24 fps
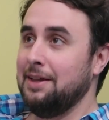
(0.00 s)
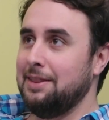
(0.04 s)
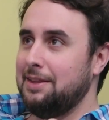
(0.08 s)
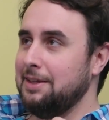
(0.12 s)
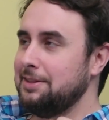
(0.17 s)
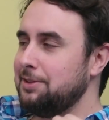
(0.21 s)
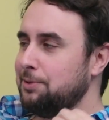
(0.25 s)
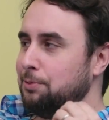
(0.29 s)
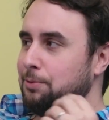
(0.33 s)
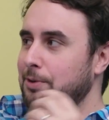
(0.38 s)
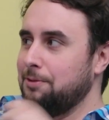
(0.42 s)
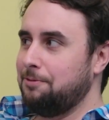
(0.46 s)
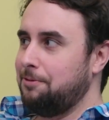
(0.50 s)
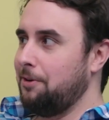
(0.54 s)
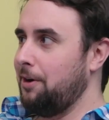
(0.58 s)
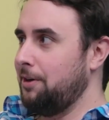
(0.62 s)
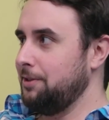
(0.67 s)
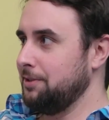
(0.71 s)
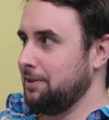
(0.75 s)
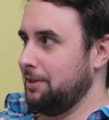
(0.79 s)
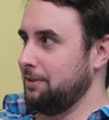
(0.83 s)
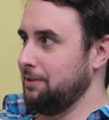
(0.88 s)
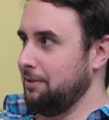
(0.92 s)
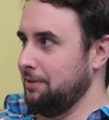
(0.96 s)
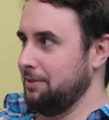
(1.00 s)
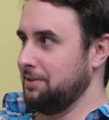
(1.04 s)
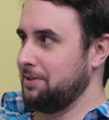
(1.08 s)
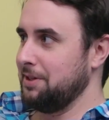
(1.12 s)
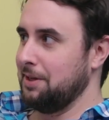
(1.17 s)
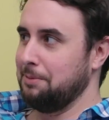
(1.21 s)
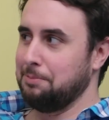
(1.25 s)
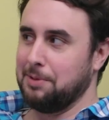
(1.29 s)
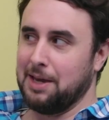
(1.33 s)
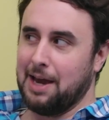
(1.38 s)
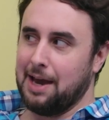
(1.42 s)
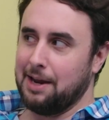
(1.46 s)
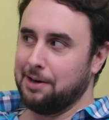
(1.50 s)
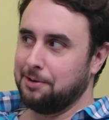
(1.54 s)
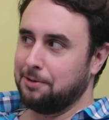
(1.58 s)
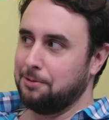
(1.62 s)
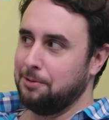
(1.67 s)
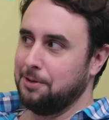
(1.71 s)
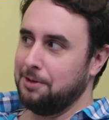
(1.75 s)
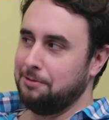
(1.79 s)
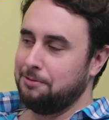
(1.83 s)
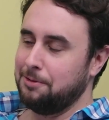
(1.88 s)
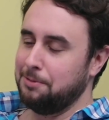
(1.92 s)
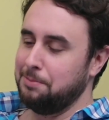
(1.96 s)
This sort of falls under the same
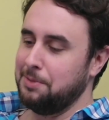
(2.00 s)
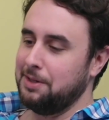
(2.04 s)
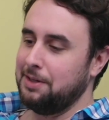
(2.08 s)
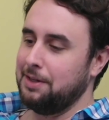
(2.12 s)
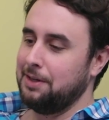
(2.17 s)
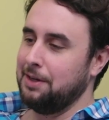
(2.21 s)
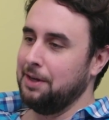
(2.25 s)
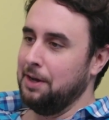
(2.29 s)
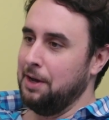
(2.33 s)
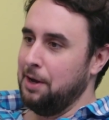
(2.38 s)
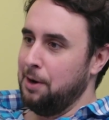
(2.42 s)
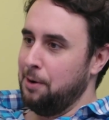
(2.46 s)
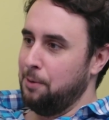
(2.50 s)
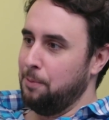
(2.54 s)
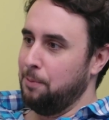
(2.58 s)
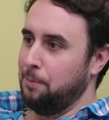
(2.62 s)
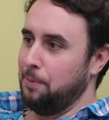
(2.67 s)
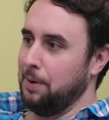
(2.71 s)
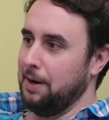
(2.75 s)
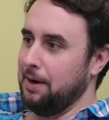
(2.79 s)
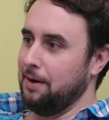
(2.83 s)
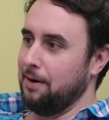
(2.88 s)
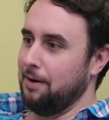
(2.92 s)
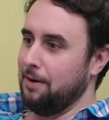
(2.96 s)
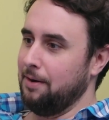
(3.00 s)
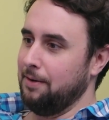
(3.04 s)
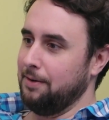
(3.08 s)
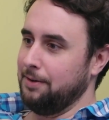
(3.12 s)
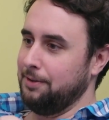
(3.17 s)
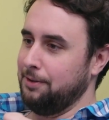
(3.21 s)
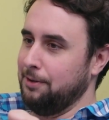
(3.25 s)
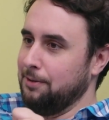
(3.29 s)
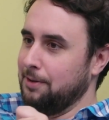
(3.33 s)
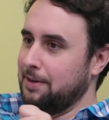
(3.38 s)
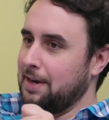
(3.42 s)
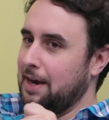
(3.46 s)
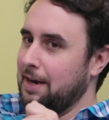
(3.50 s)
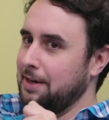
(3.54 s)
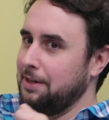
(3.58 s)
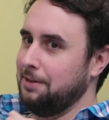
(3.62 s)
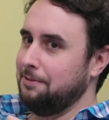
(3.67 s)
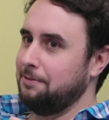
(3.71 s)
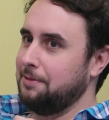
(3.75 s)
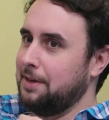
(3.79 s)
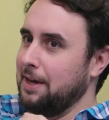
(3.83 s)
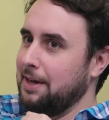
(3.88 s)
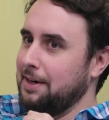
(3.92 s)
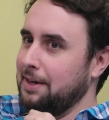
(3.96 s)
category for me, where you're
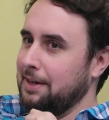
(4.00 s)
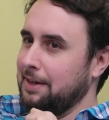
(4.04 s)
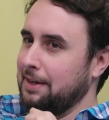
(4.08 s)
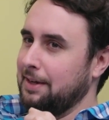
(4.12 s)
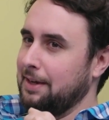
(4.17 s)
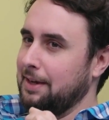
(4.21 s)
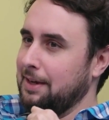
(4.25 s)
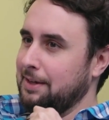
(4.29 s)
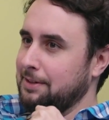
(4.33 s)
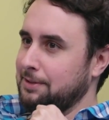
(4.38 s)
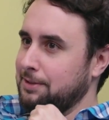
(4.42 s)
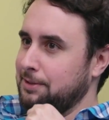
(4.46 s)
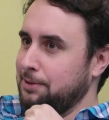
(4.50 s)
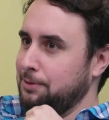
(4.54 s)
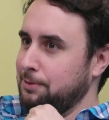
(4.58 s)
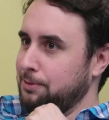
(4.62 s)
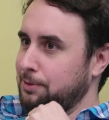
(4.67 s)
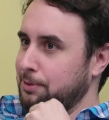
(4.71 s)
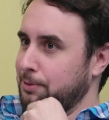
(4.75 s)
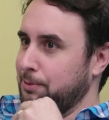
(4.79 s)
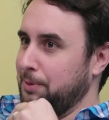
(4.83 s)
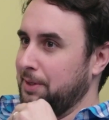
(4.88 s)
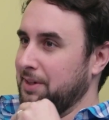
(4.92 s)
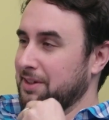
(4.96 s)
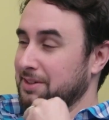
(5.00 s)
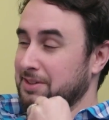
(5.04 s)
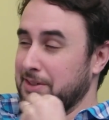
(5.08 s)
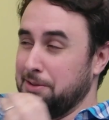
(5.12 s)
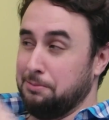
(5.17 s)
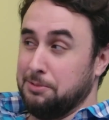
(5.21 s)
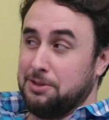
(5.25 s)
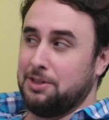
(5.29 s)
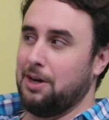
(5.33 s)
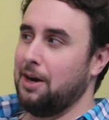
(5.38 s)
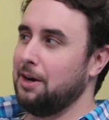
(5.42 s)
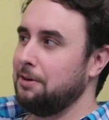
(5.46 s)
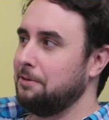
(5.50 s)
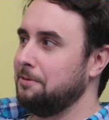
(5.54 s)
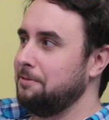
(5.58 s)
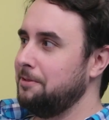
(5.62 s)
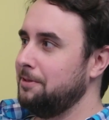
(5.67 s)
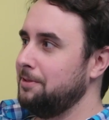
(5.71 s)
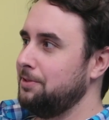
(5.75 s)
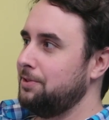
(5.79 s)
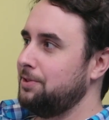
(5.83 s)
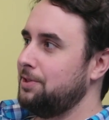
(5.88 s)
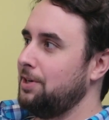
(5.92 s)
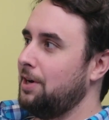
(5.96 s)
kind of getting into doing a
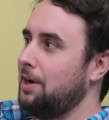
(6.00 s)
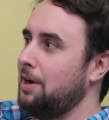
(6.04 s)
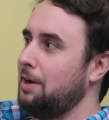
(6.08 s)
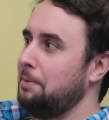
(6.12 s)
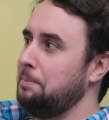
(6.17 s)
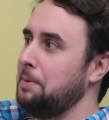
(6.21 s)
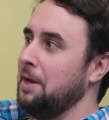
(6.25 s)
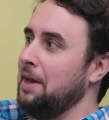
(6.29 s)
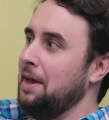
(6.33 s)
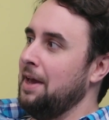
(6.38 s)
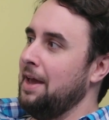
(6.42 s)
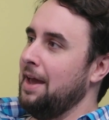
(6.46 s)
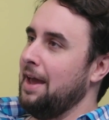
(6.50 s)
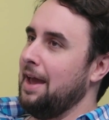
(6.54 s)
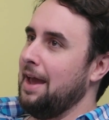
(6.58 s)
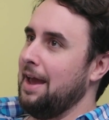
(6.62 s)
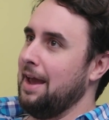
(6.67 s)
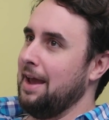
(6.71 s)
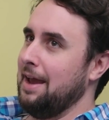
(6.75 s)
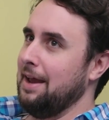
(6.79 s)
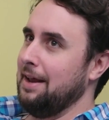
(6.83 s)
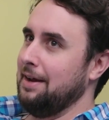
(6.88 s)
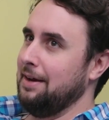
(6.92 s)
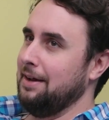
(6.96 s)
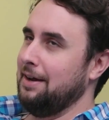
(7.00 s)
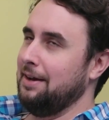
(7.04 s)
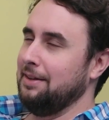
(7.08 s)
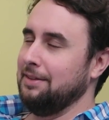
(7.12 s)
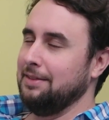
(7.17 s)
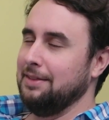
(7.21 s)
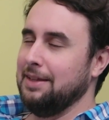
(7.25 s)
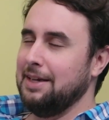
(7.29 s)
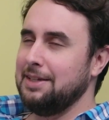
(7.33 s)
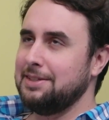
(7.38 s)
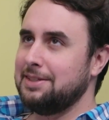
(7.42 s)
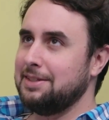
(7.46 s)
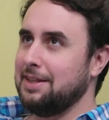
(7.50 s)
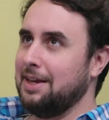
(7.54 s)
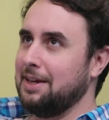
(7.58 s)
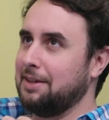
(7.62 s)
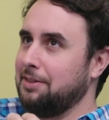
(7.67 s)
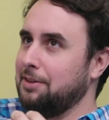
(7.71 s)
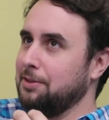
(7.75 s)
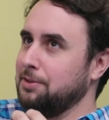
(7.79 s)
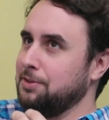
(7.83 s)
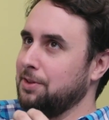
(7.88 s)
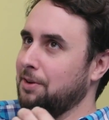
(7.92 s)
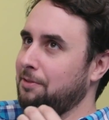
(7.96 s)
cinematographer's job, and unless
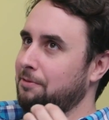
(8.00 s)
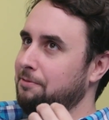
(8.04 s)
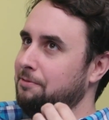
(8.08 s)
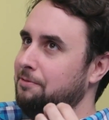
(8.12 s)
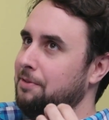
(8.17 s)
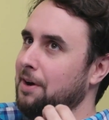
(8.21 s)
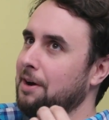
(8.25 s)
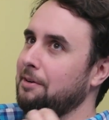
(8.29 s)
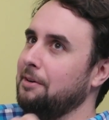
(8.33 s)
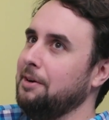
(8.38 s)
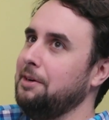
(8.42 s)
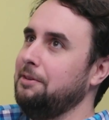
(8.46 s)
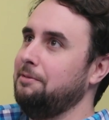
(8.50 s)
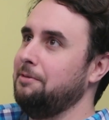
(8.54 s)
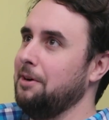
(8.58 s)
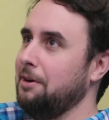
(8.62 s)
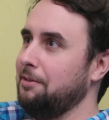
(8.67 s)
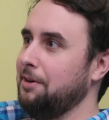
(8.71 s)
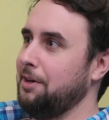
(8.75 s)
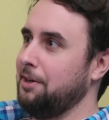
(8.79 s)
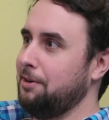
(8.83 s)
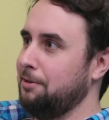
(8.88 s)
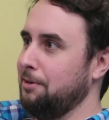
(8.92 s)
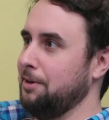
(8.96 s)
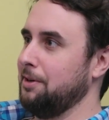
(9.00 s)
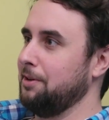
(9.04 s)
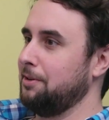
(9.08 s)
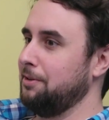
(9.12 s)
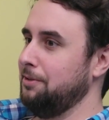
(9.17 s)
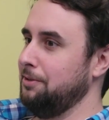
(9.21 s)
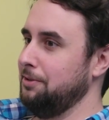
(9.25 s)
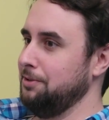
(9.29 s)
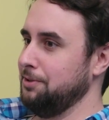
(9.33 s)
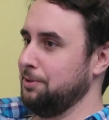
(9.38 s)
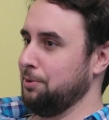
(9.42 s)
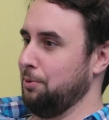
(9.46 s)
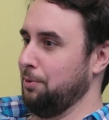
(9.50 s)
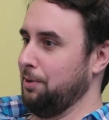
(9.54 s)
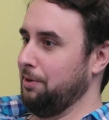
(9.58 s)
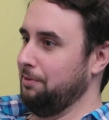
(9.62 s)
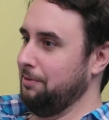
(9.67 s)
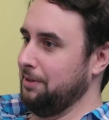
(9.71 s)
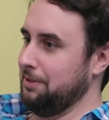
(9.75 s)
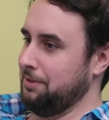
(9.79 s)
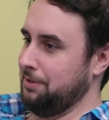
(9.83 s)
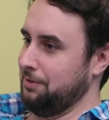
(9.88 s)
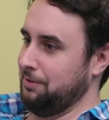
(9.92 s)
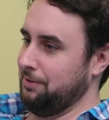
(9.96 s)
like there's a very, very critical
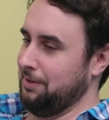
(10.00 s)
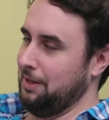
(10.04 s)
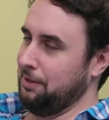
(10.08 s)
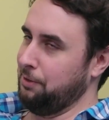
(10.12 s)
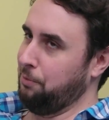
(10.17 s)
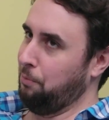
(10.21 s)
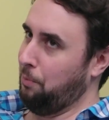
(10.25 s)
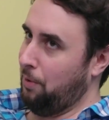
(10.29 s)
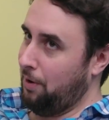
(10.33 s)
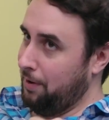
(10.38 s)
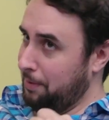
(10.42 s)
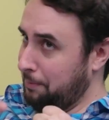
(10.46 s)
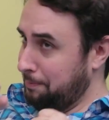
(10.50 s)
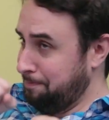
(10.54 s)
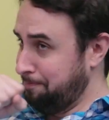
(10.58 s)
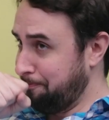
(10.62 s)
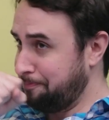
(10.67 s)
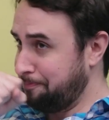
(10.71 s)
story reason that you want to